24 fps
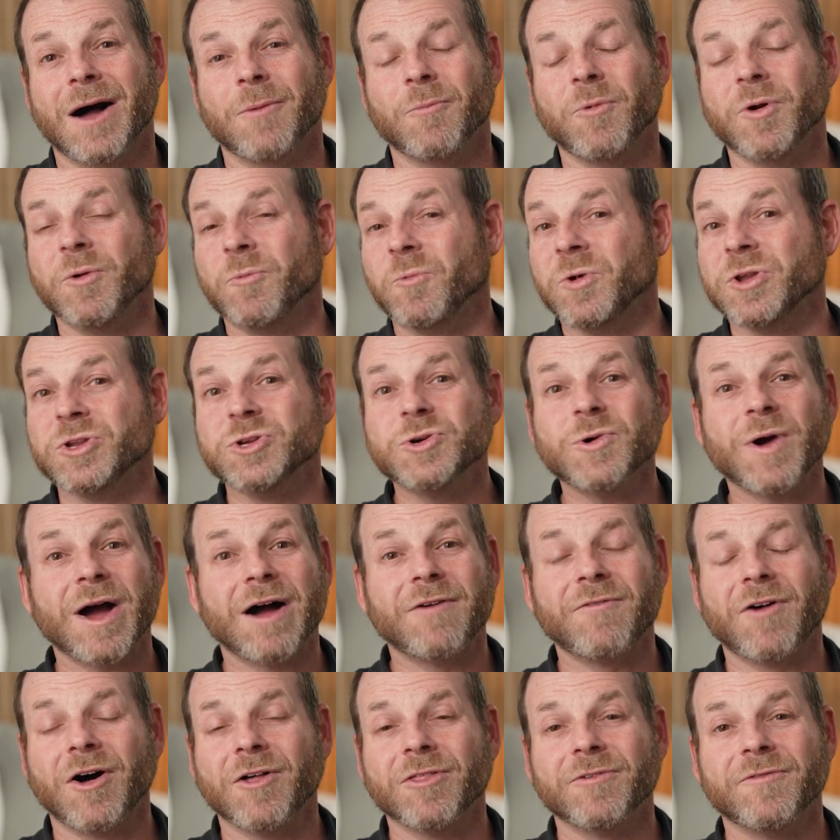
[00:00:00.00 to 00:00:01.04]
We do
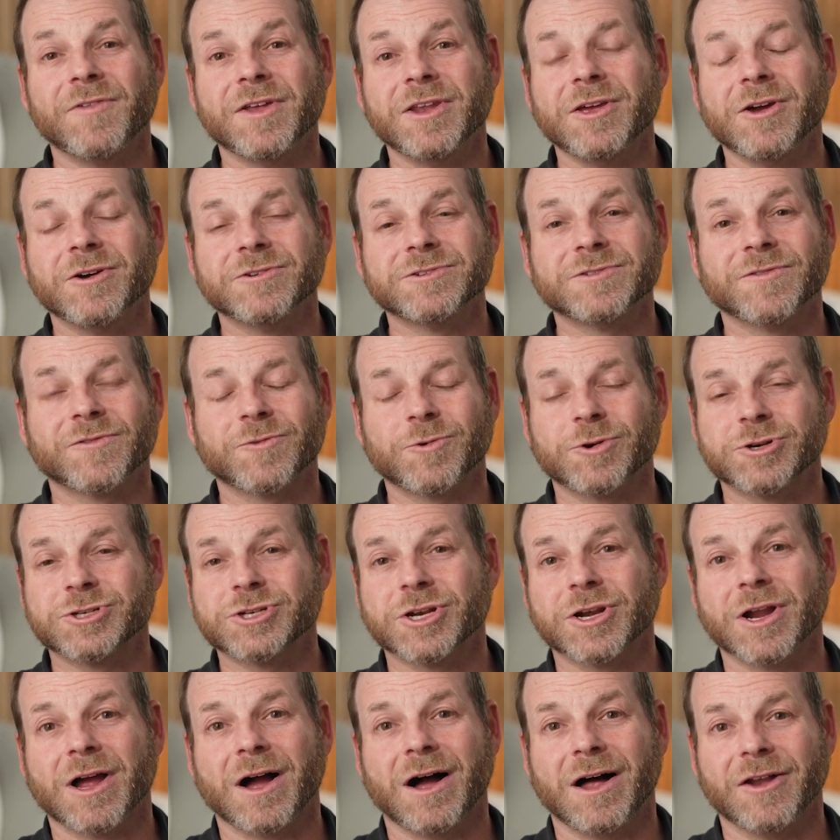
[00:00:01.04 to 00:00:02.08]
have all the videos of
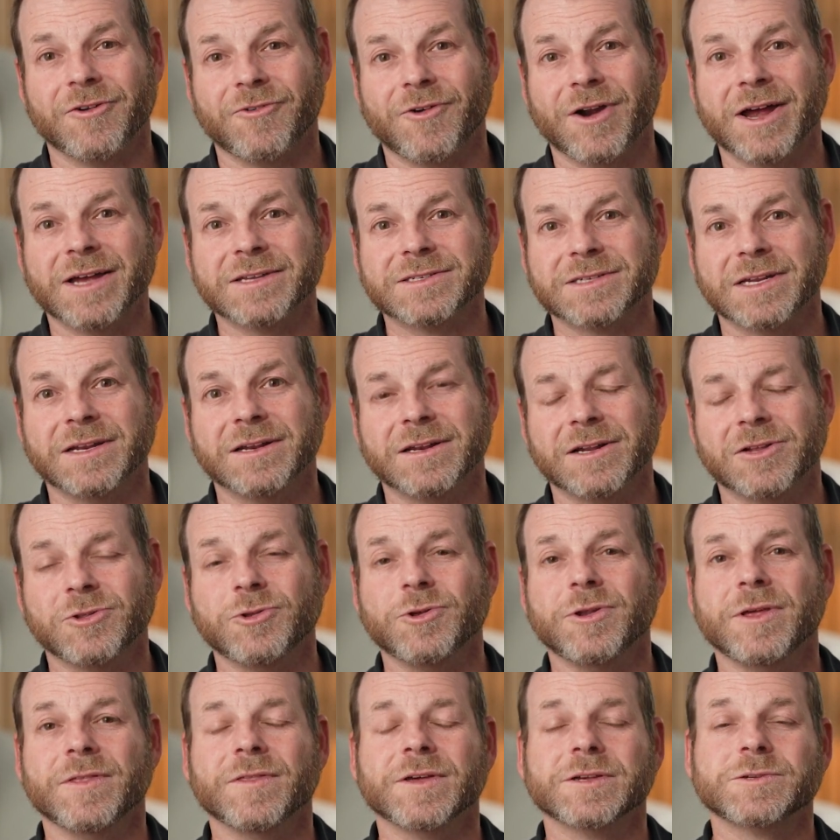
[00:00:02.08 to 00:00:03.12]
Christian Contrast,
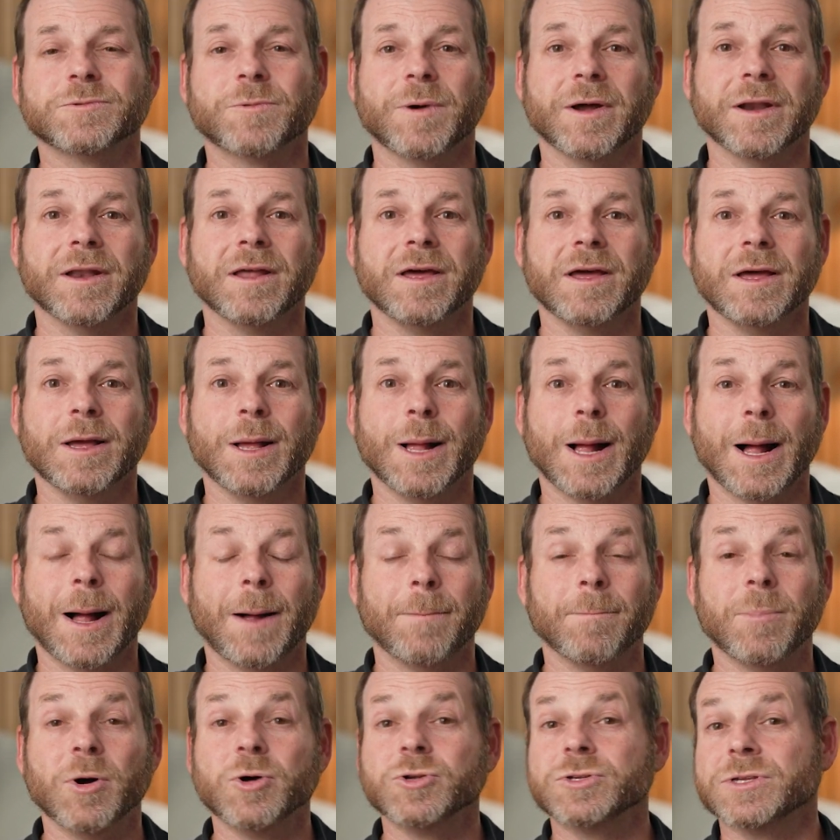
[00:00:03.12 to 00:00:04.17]
including this one,
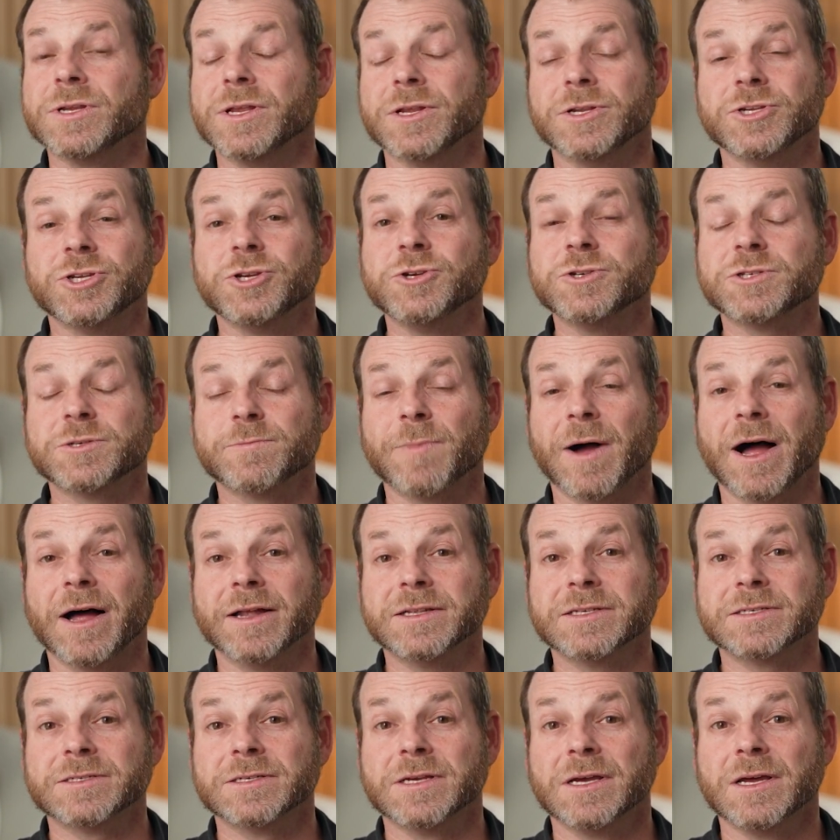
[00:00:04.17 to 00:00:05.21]
posted in two
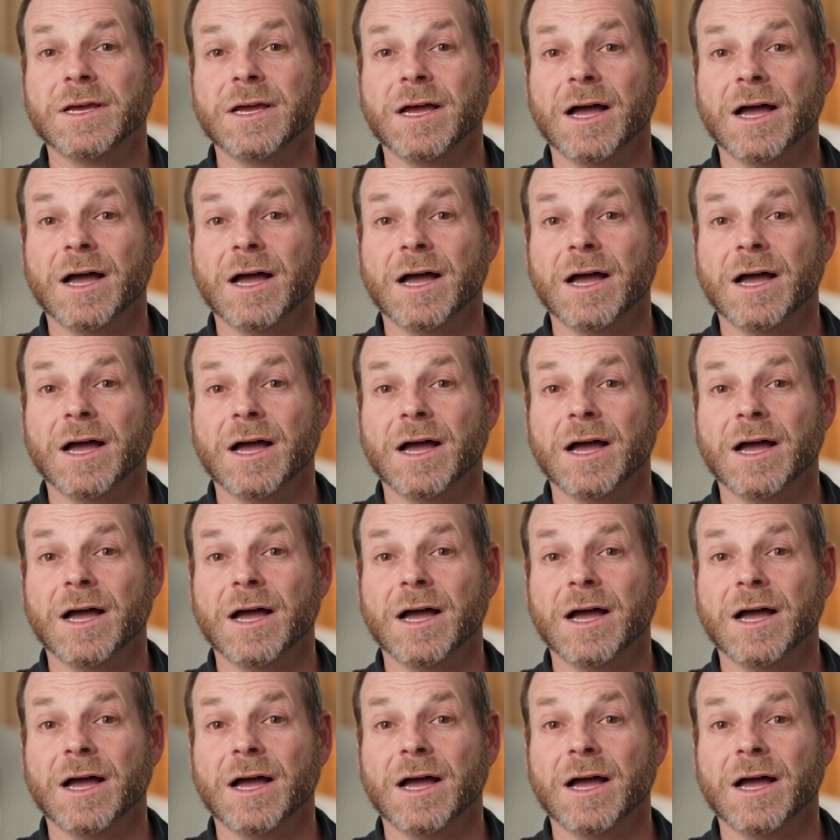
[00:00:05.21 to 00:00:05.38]
spots.